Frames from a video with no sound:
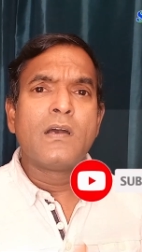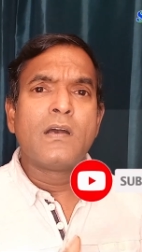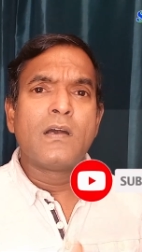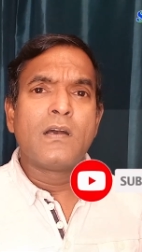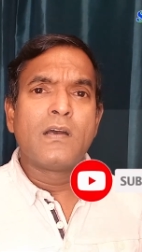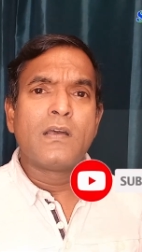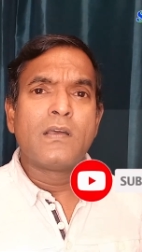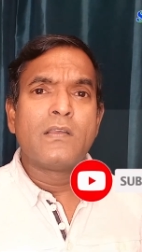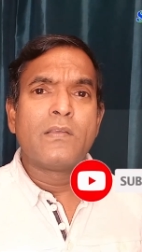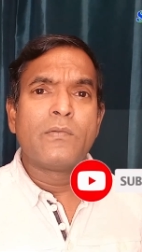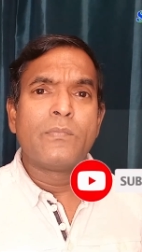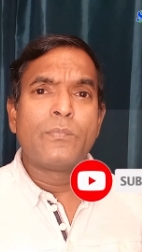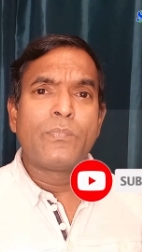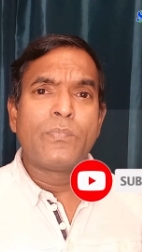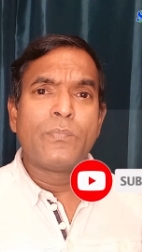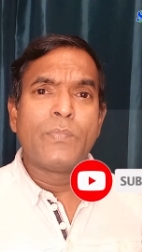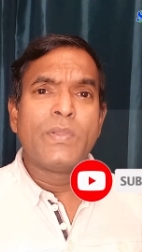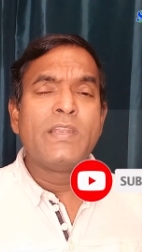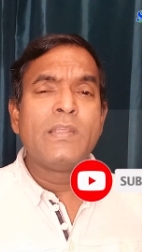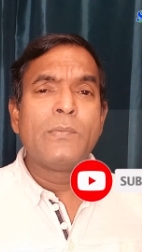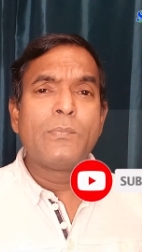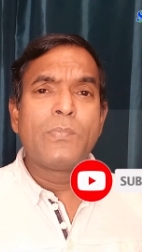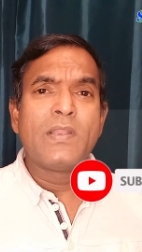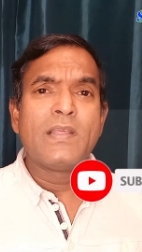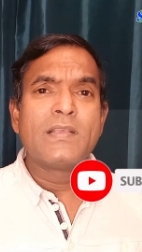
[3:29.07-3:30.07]

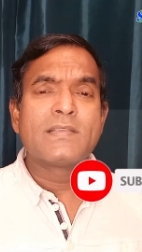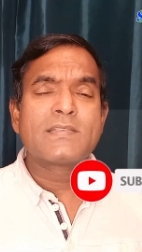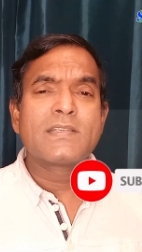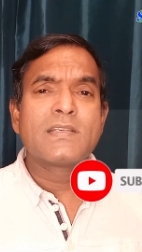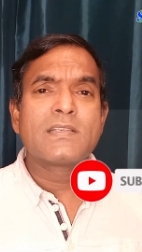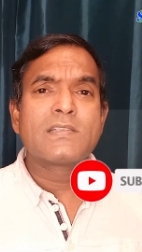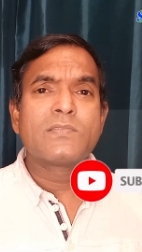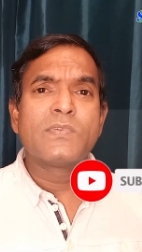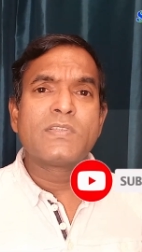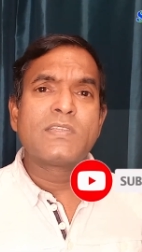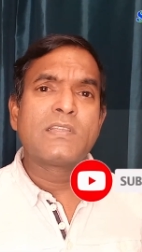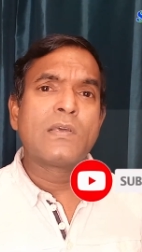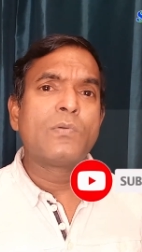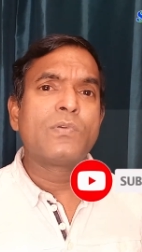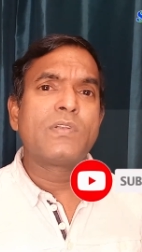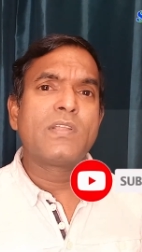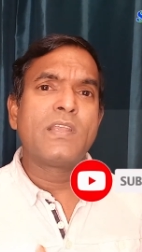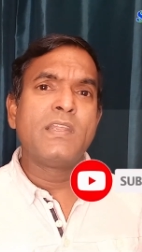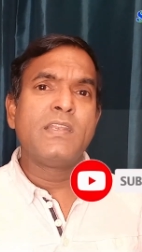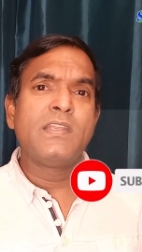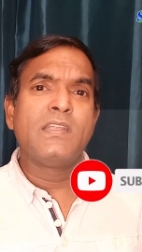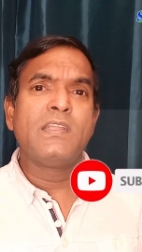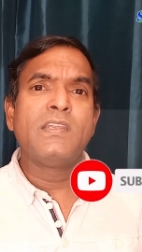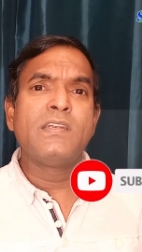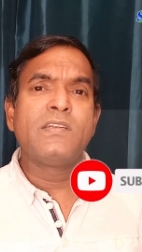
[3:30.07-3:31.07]
many places without
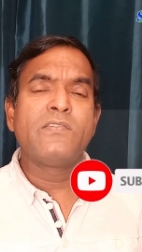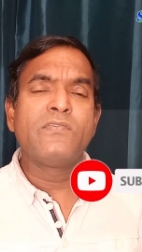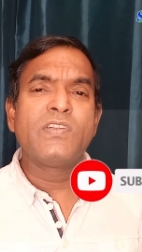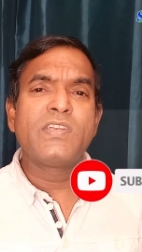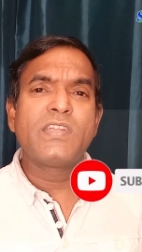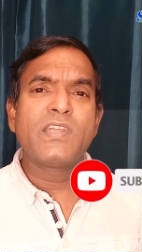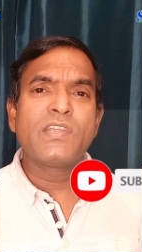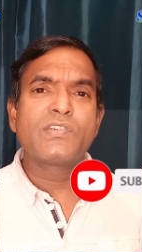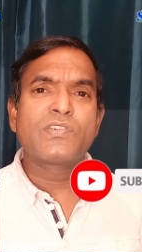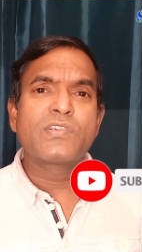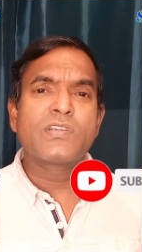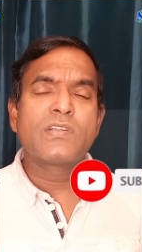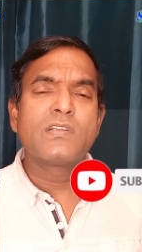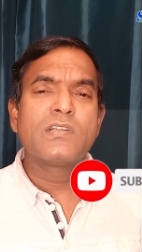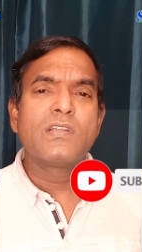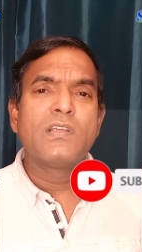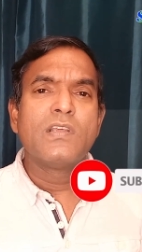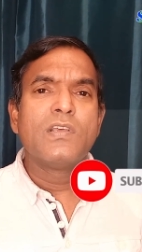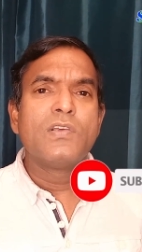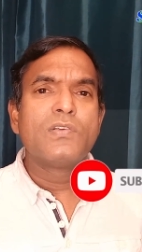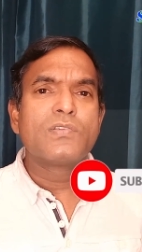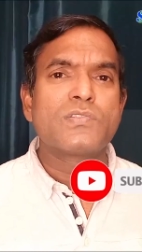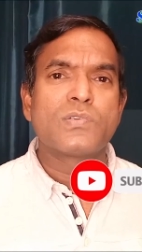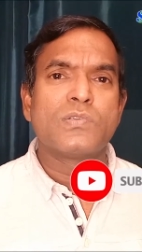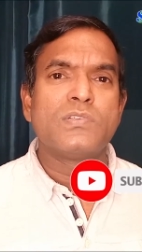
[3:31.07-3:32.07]
any invitation,
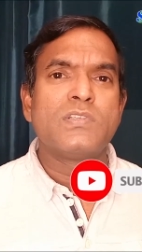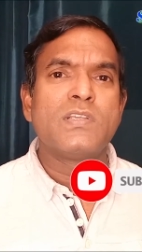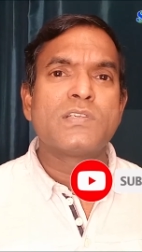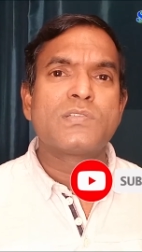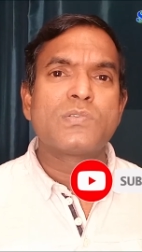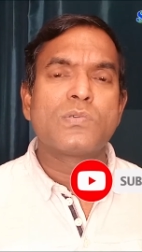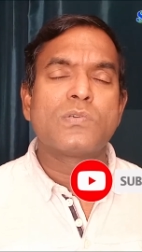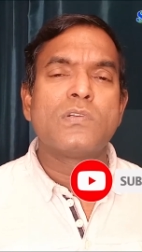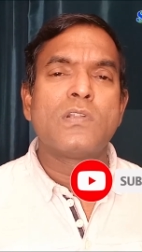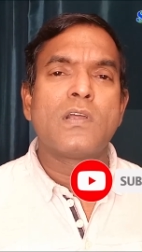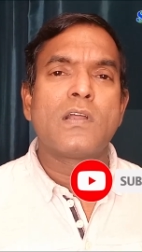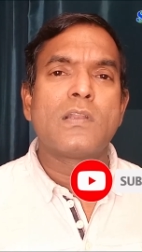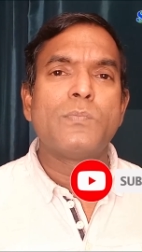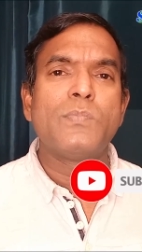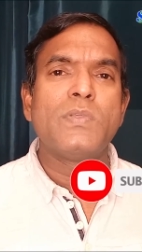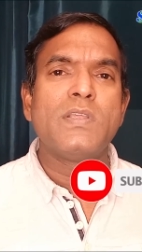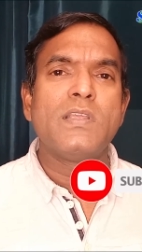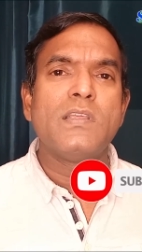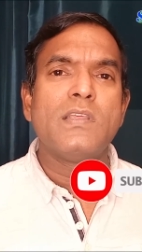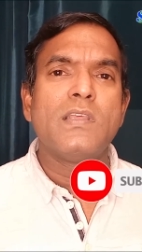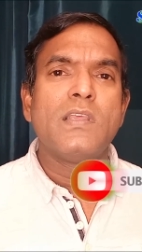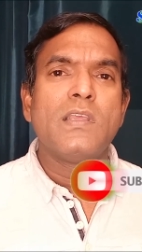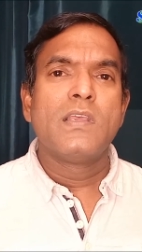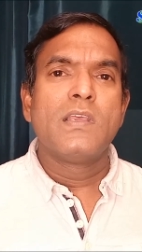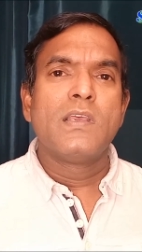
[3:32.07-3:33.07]
so they should not
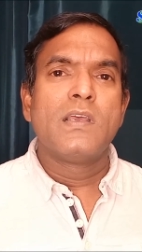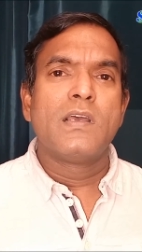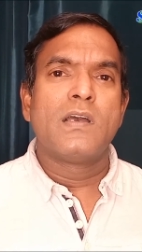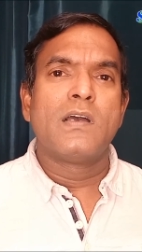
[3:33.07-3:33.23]
be